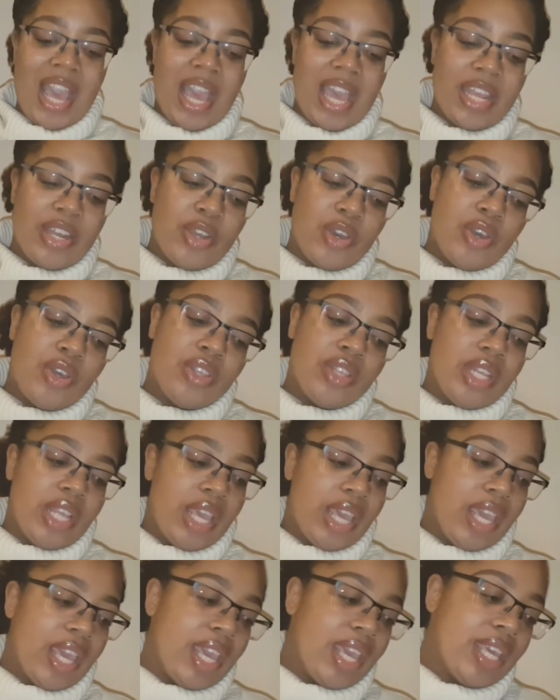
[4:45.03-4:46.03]
And on
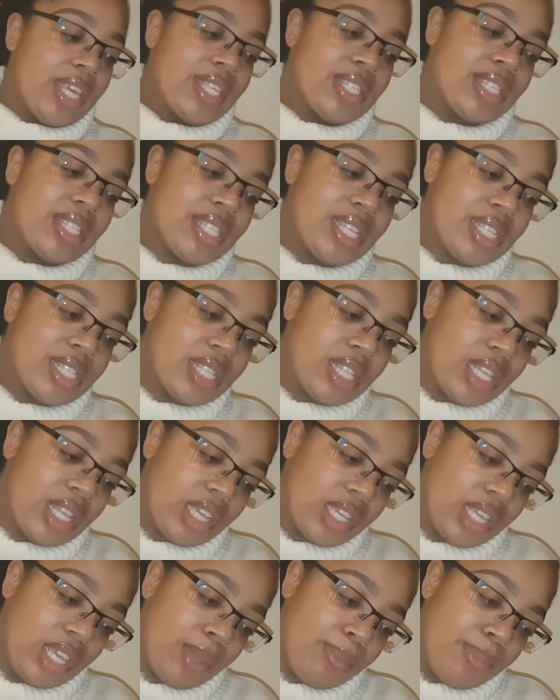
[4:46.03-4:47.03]
here it says
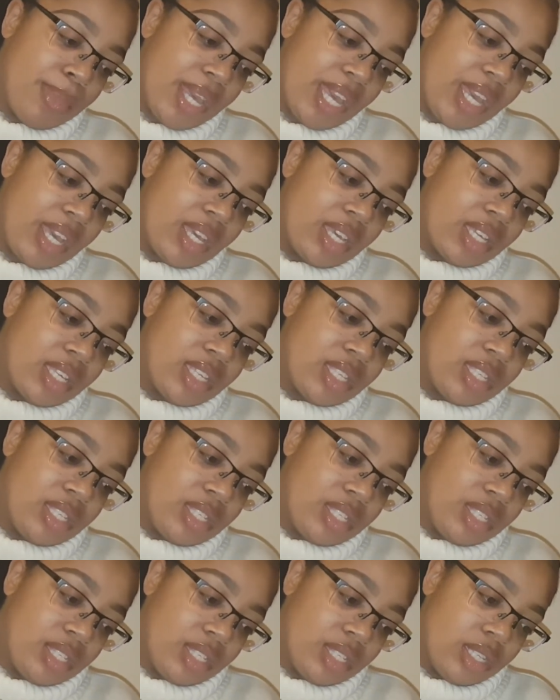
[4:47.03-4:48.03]
Lucky
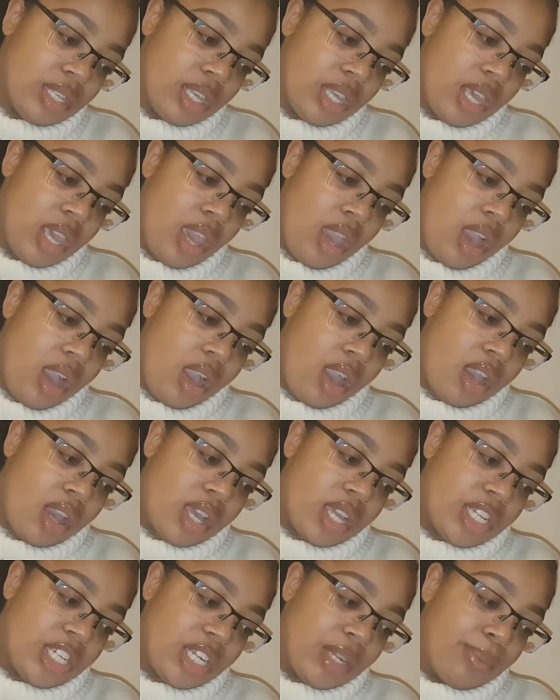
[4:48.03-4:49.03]
Bags
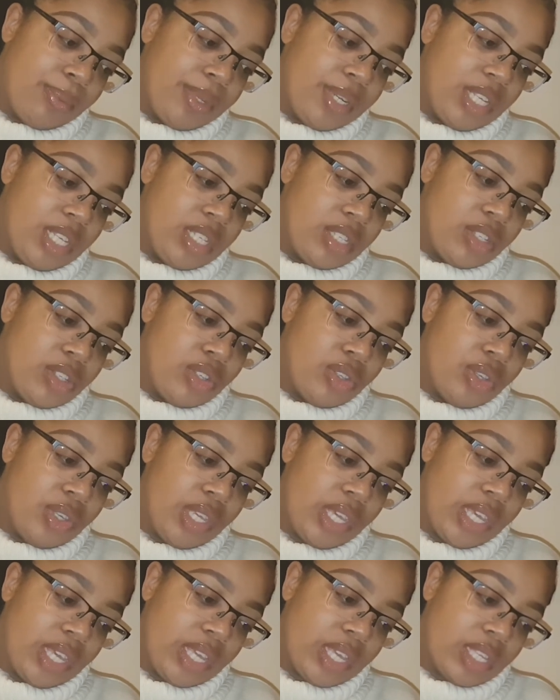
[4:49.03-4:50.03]
are a Japanese New
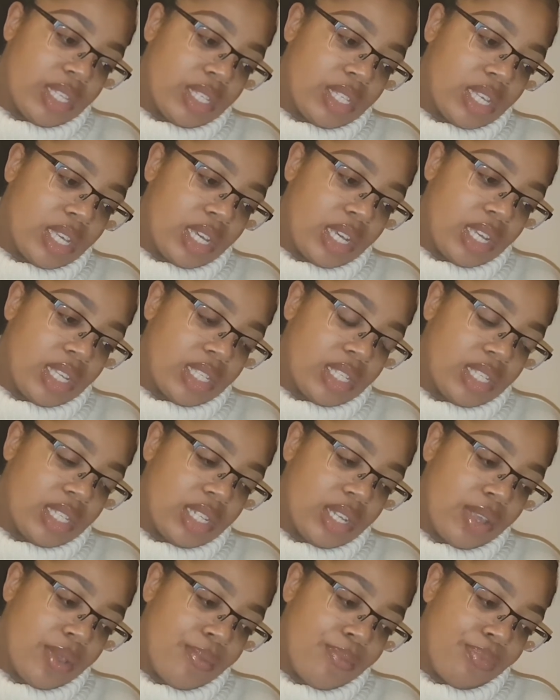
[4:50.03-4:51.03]
Year's
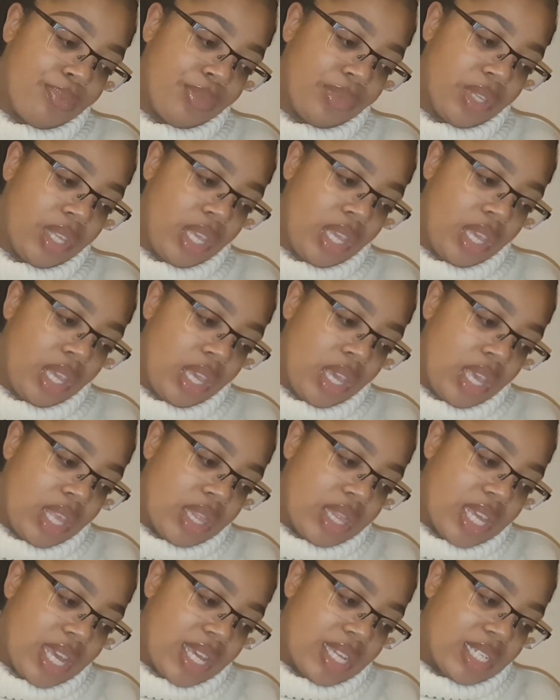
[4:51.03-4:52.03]
custom
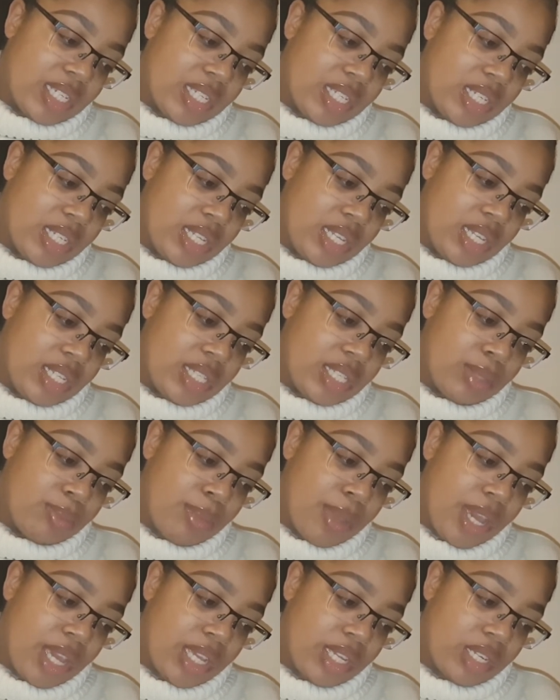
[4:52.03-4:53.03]
that
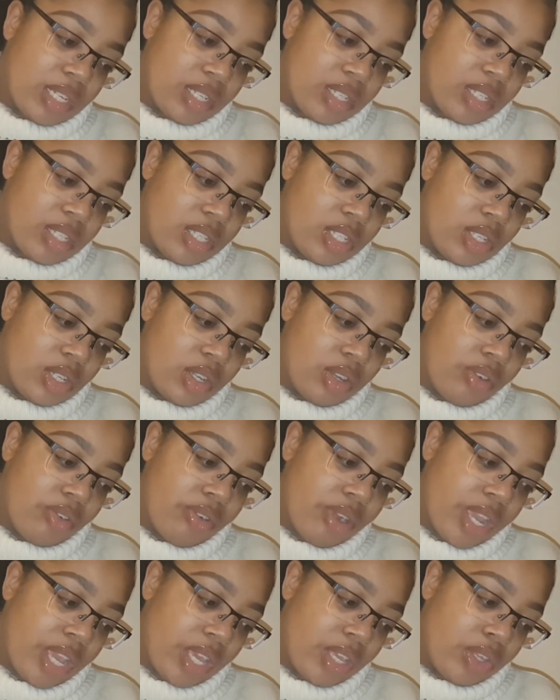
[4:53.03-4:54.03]
inspired us to
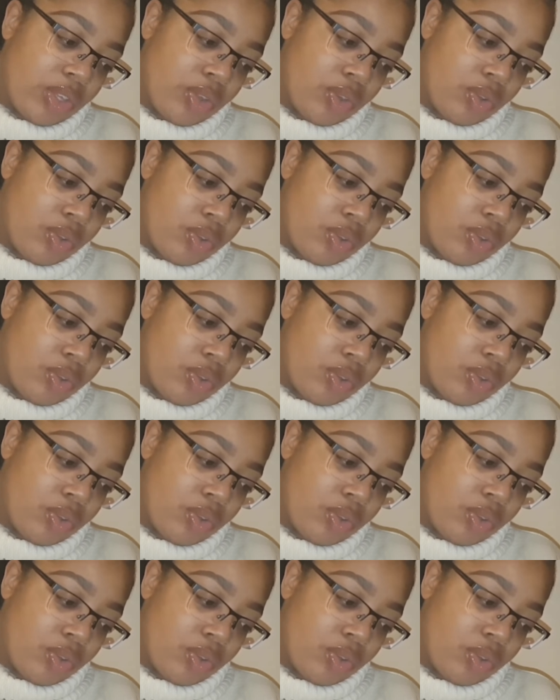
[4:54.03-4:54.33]
create